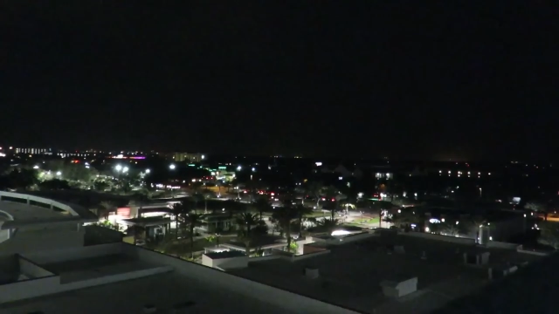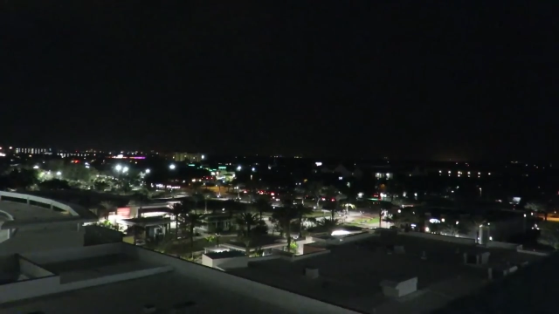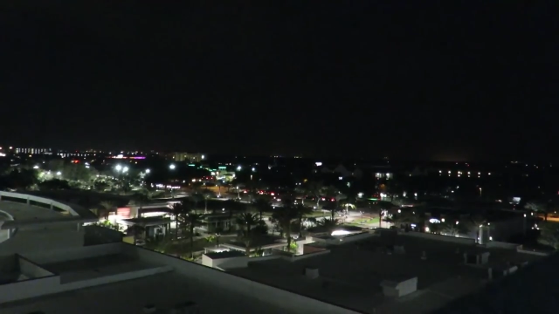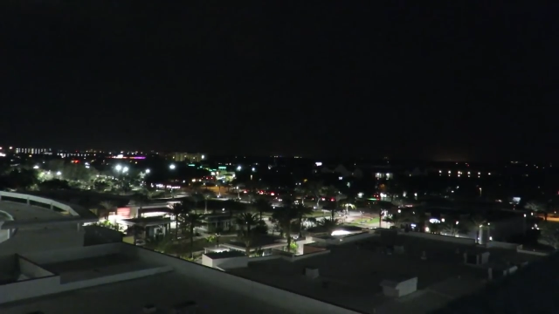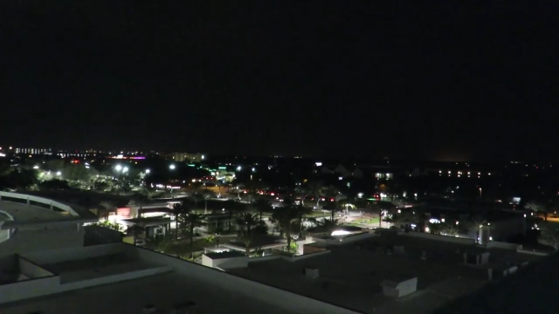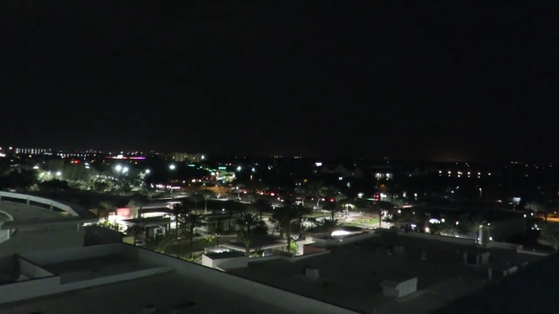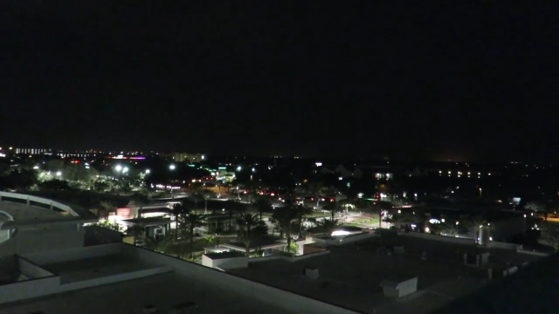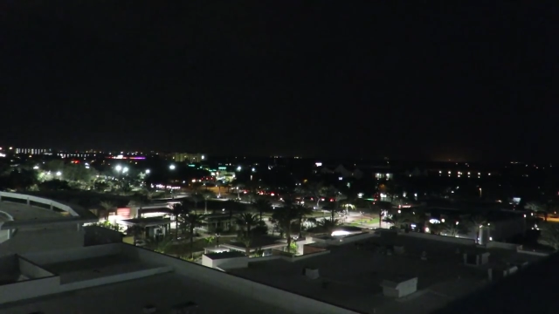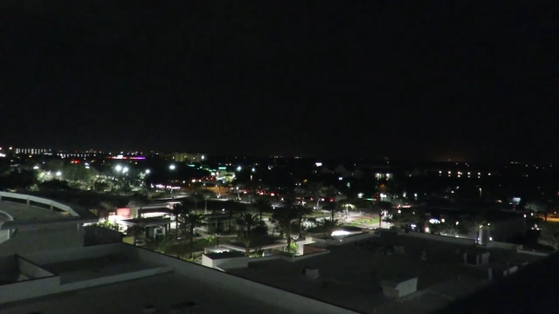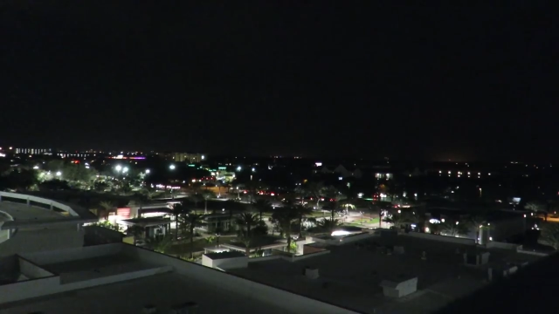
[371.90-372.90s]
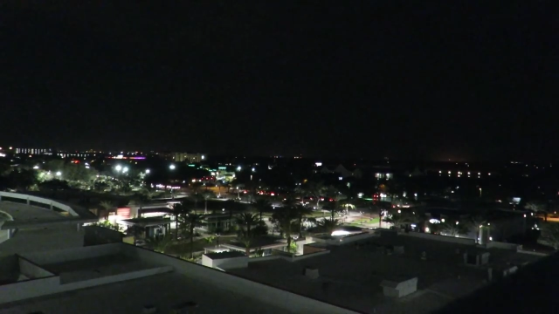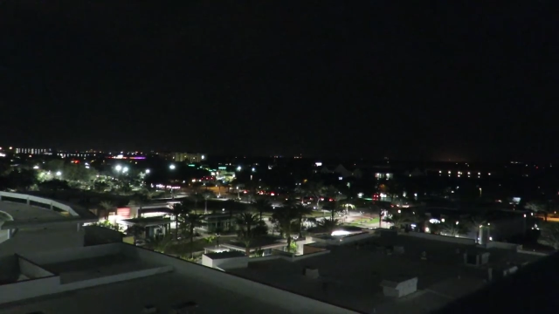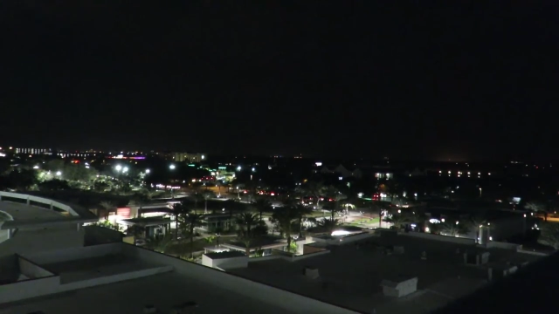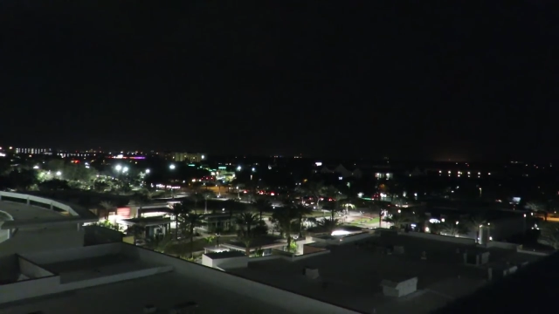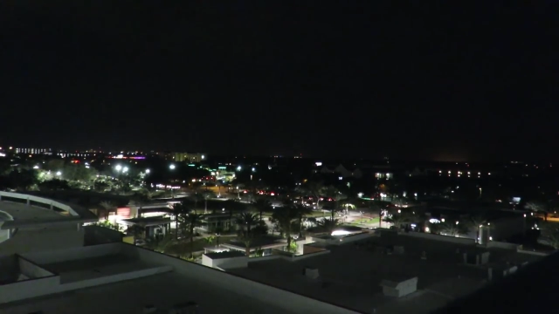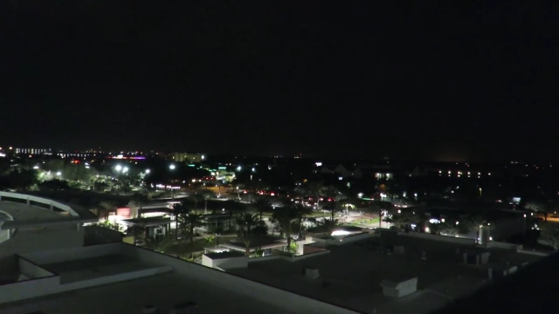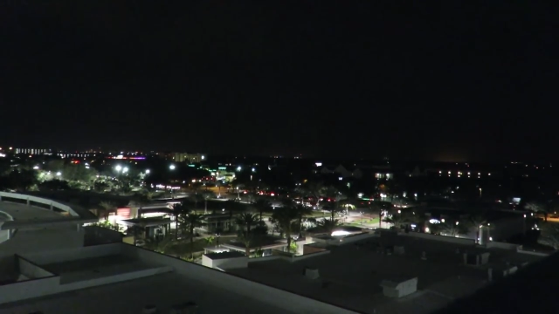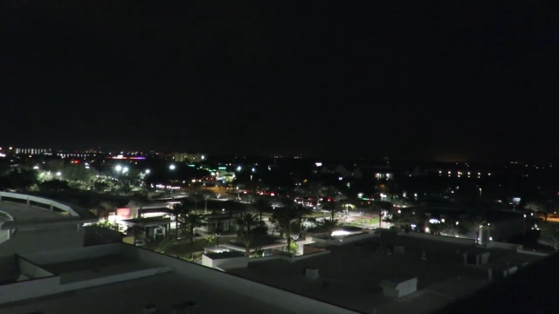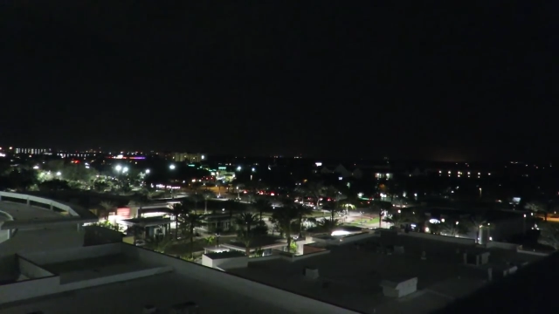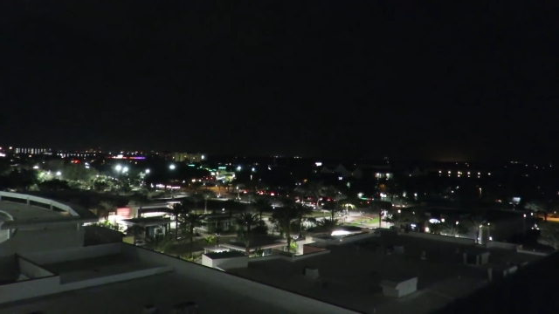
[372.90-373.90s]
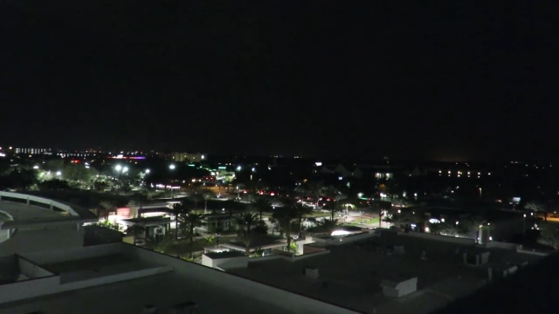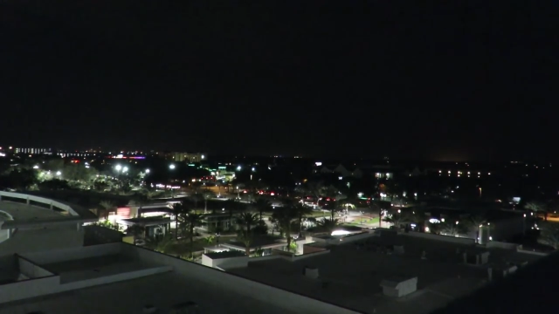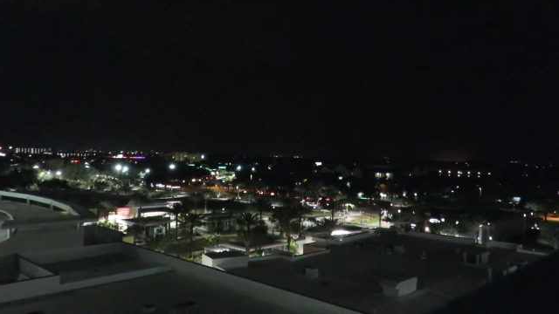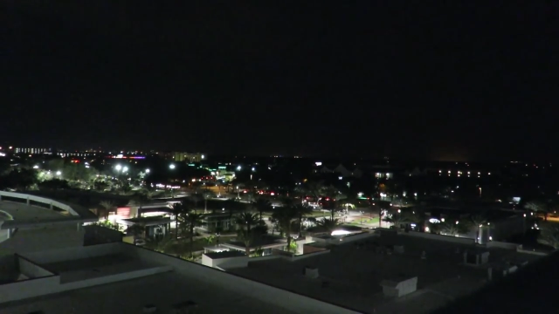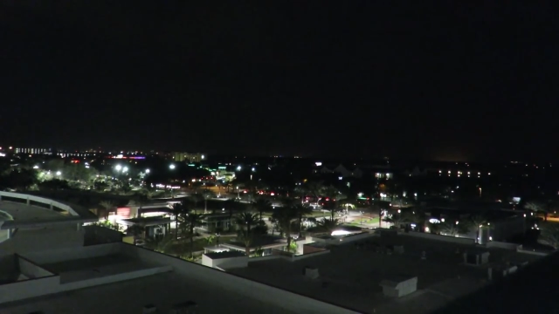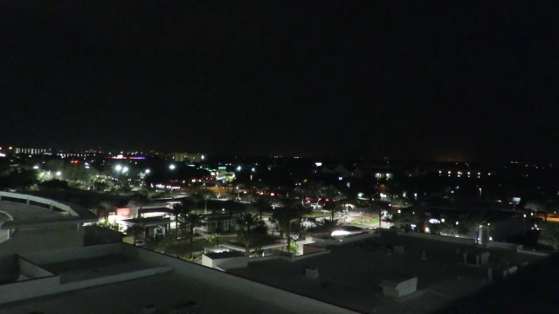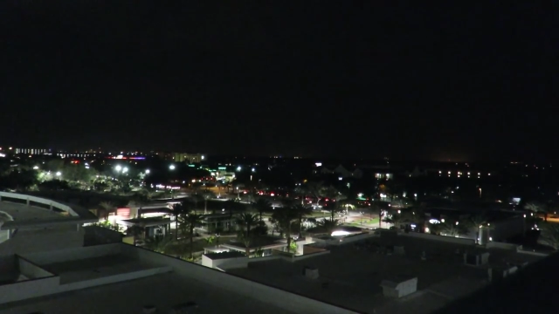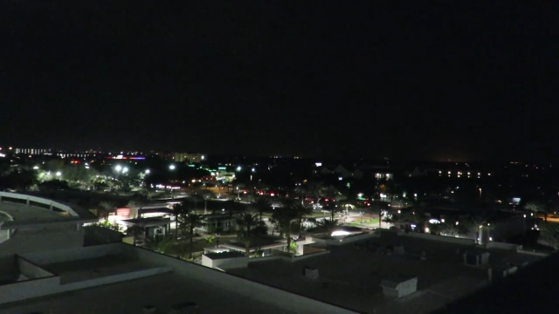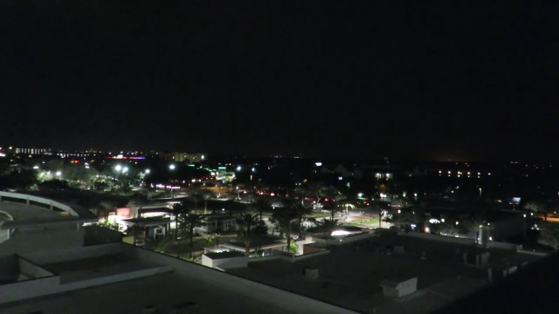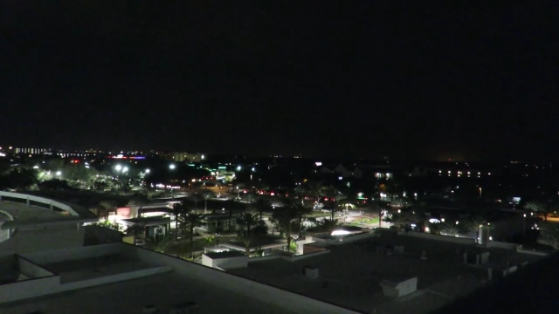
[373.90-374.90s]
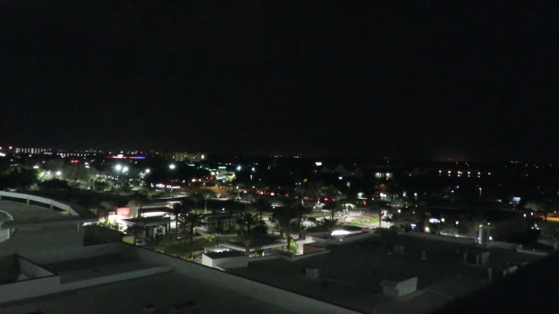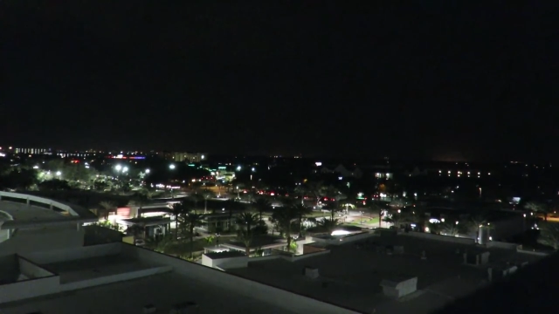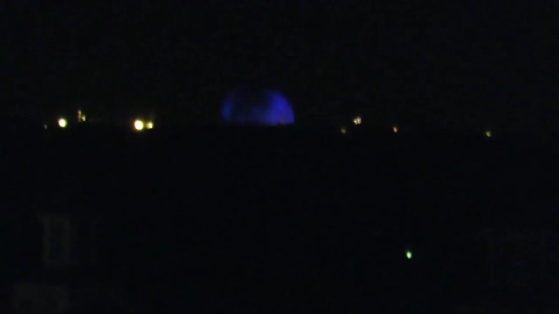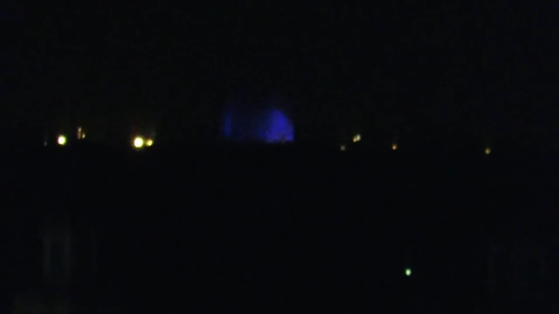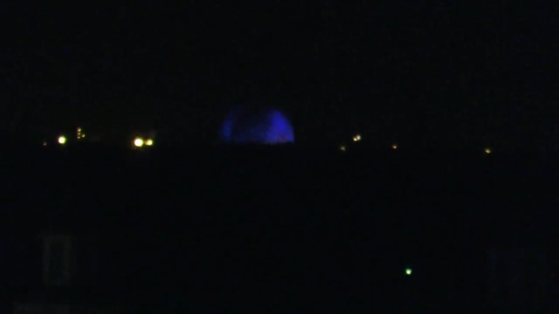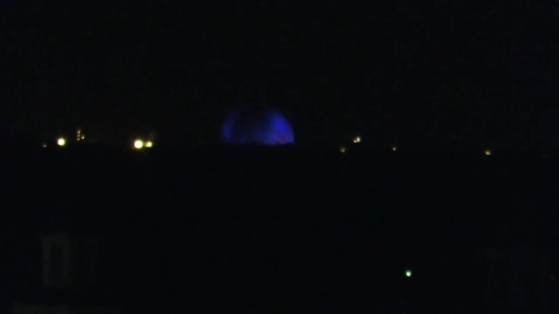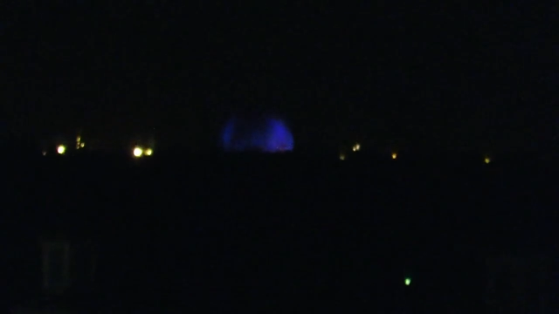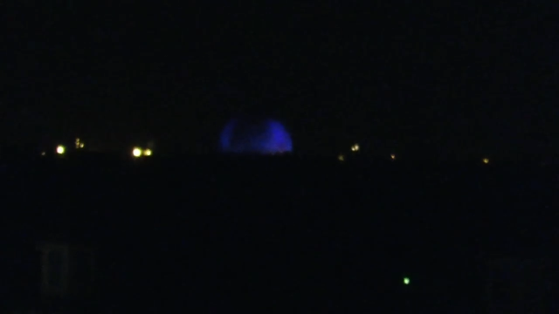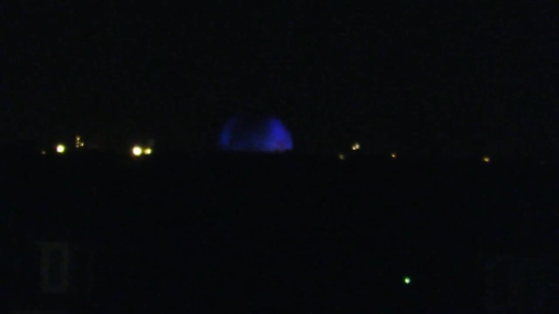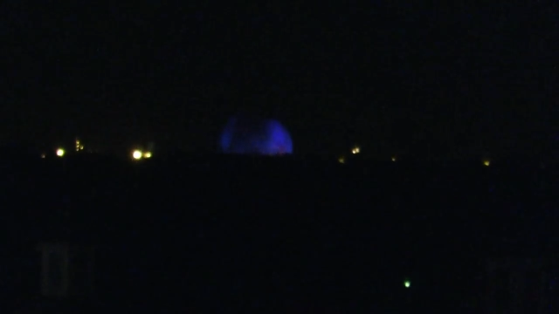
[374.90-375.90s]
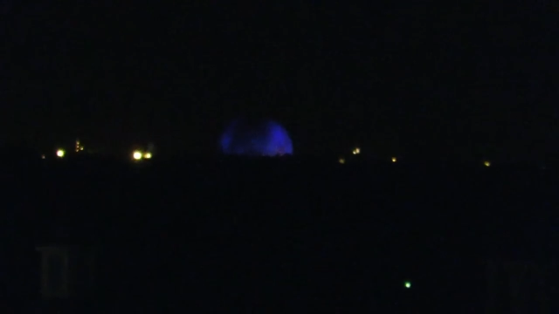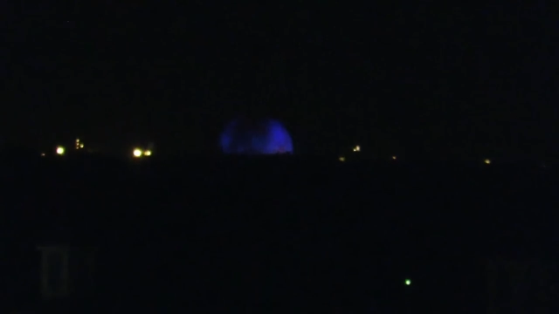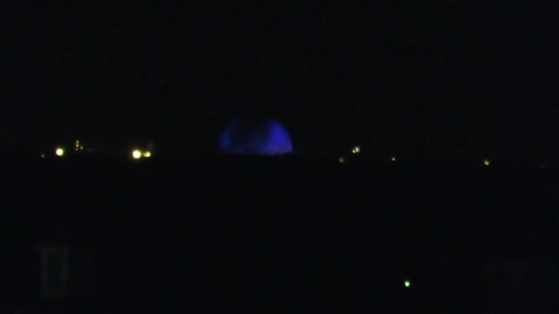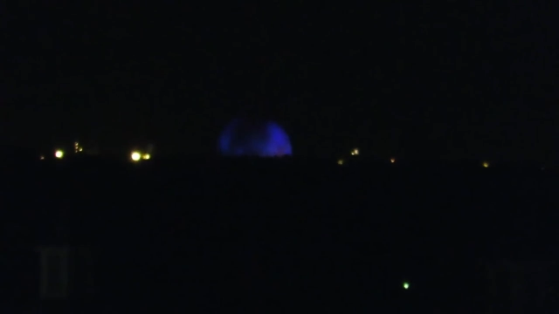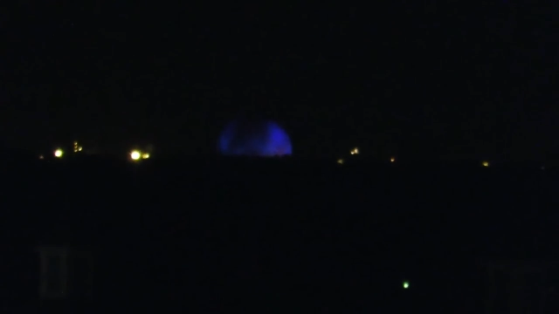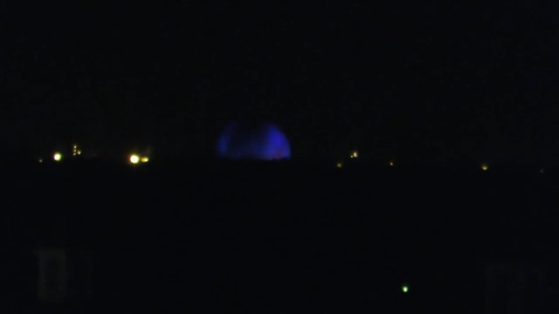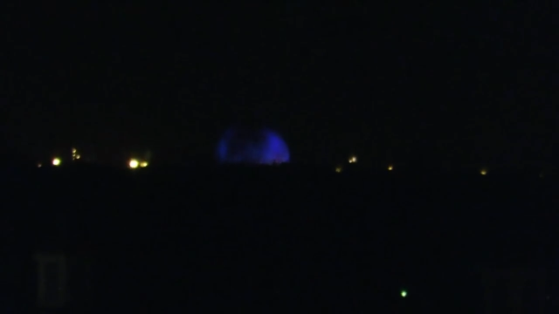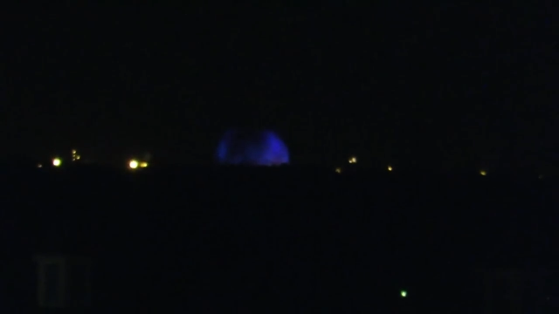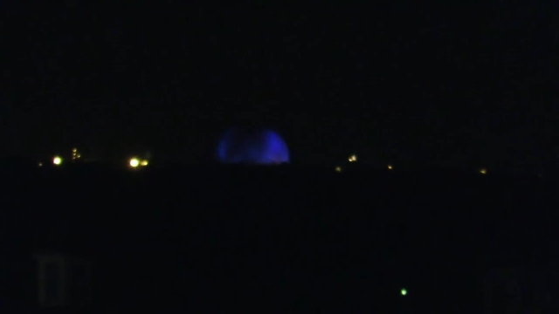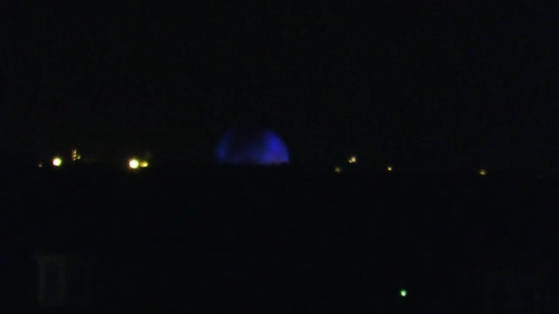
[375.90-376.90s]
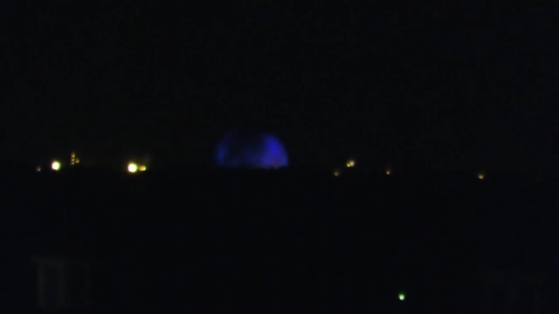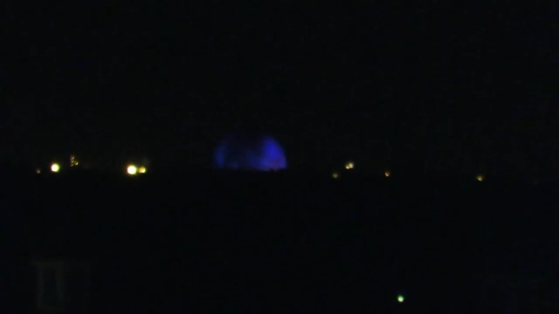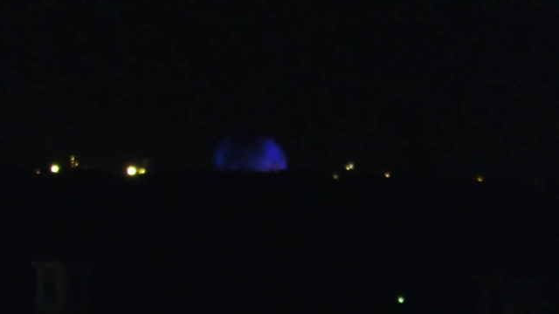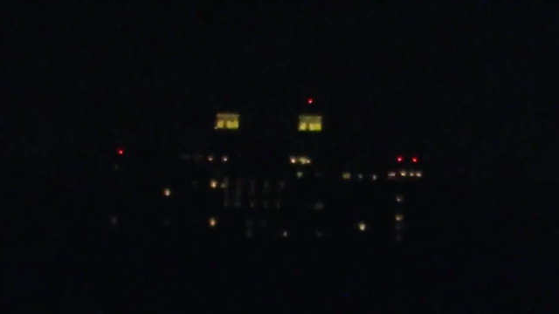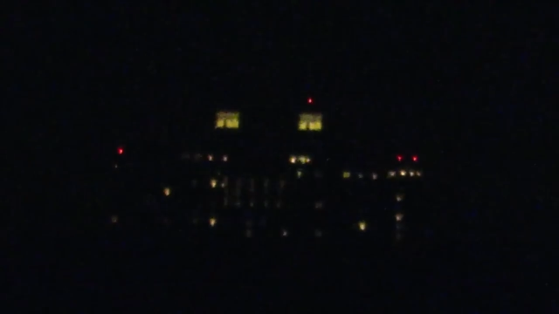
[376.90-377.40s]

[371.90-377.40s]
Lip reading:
[unreadable: no face in view]